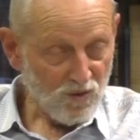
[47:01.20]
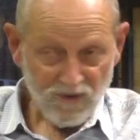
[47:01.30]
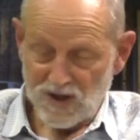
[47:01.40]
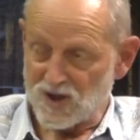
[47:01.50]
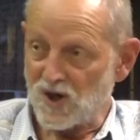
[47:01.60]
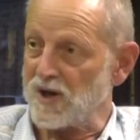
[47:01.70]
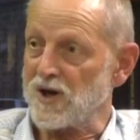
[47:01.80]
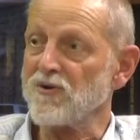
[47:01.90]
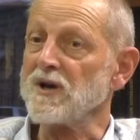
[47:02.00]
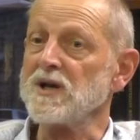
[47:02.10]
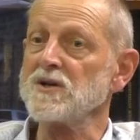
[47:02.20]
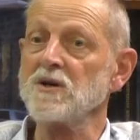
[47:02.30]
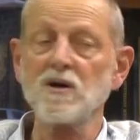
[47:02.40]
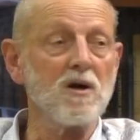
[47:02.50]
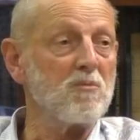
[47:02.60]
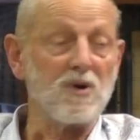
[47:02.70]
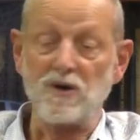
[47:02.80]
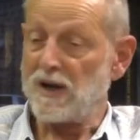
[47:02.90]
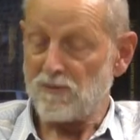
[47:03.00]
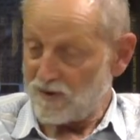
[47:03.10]
conventionally agreed,
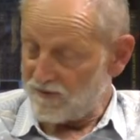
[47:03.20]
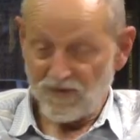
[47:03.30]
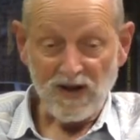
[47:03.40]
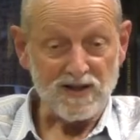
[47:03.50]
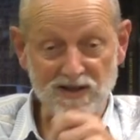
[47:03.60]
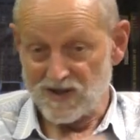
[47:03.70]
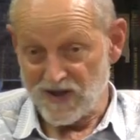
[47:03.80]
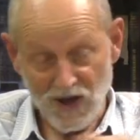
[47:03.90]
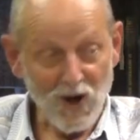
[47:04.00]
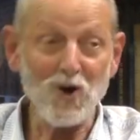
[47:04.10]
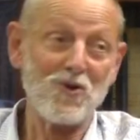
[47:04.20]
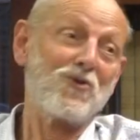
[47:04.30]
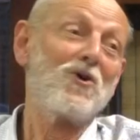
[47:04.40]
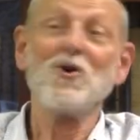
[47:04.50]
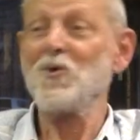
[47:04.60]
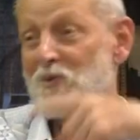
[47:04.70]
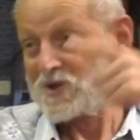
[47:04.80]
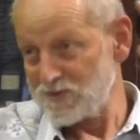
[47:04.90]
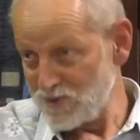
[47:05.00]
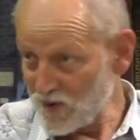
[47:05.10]
but in fact it is the earth
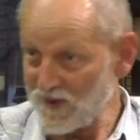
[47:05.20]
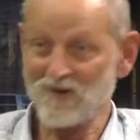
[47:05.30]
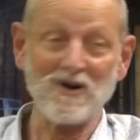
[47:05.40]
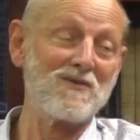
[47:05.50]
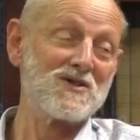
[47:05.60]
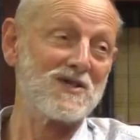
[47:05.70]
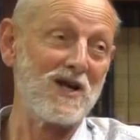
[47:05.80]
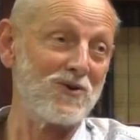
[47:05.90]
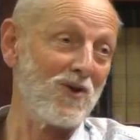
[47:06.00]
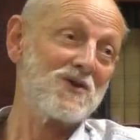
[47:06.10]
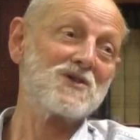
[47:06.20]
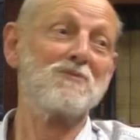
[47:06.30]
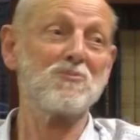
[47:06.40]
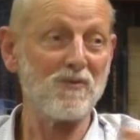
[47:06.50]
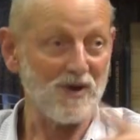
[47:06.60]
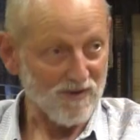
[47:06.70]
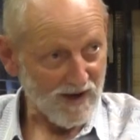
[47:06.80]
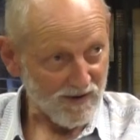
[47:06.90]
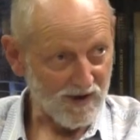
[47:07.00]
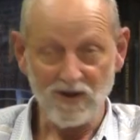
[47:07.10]
which is moving around the sun, not the sun moving
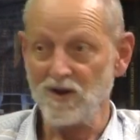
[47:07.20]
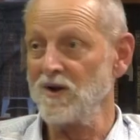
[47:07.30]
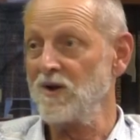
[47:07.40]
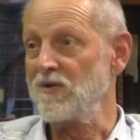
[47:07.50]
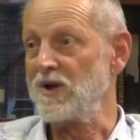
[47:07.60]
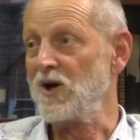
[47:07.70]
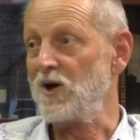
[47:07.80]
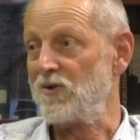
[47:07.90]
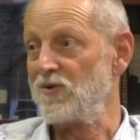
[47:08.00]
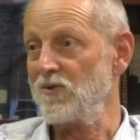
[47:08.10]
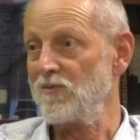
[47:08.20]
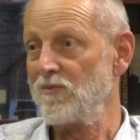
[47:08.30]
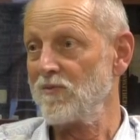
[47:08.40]
around the, the earth.